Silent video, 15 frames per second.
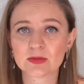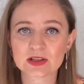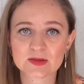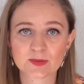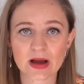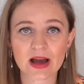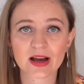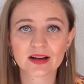
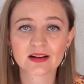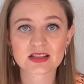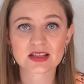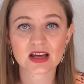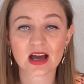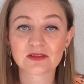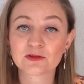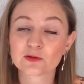it back.
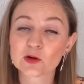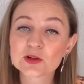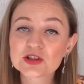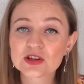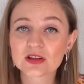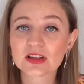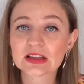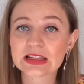
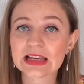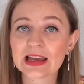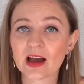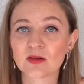Unfortunately,